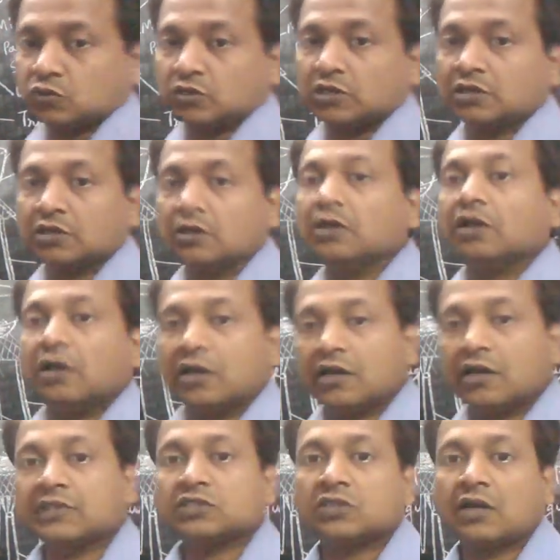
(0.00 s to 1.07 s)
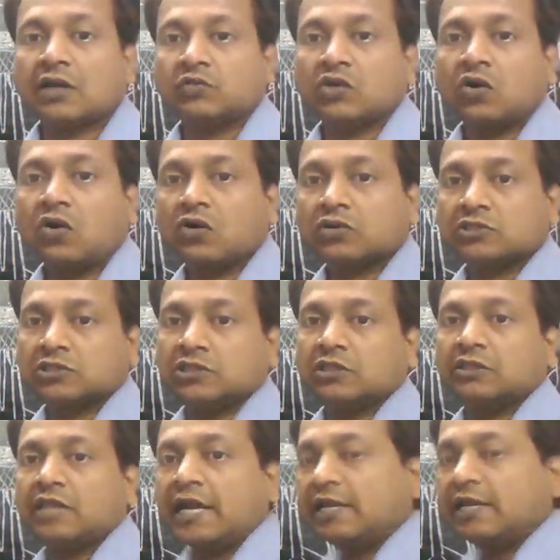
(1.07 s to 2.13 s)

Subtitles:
the rest of the oxygen, that